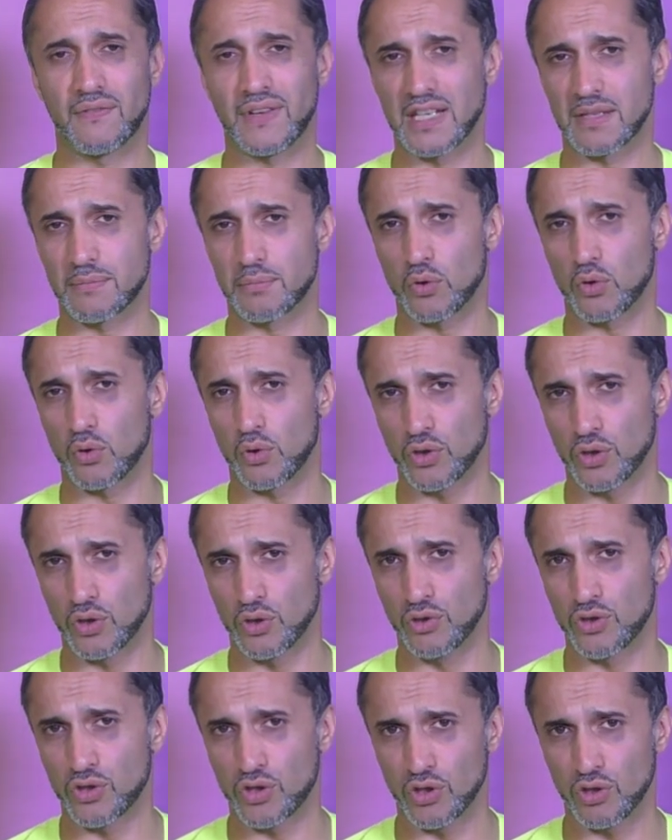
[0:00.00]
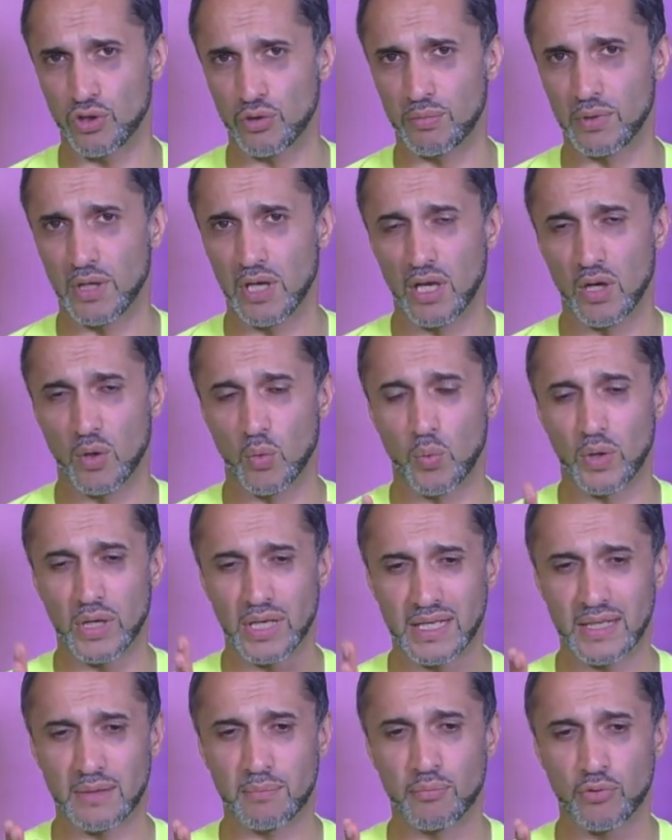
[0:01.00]
Facebook, or YouTube.
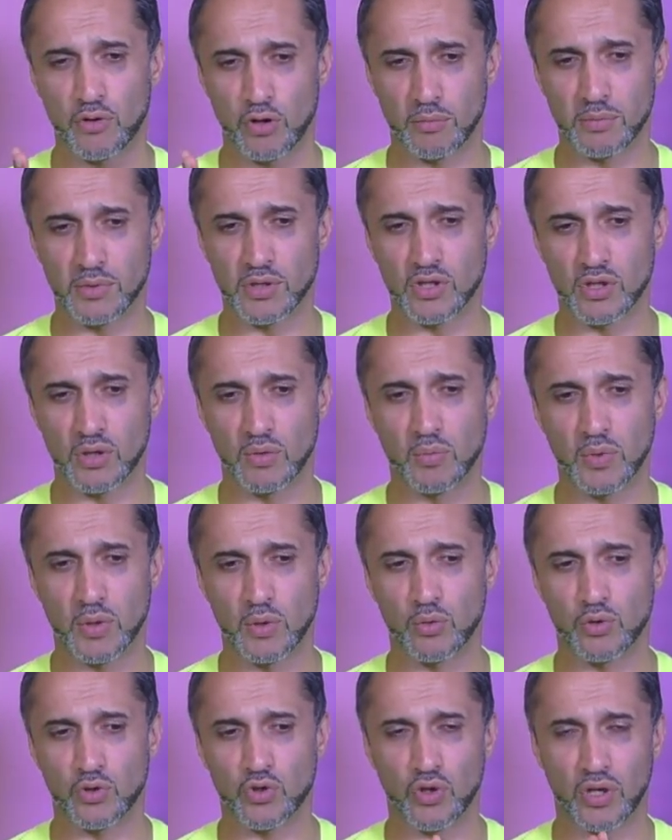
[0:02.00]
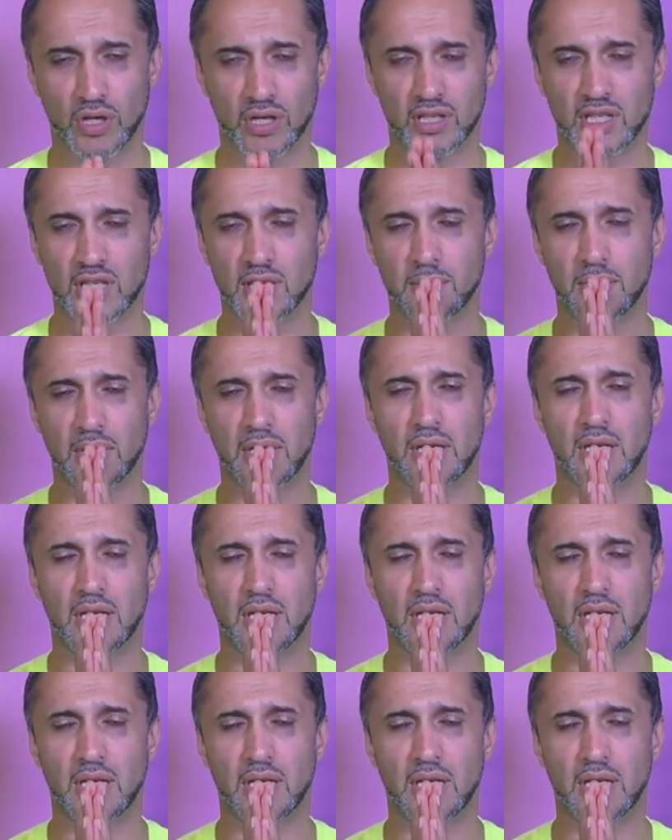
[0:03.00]
We promise you we will try and keep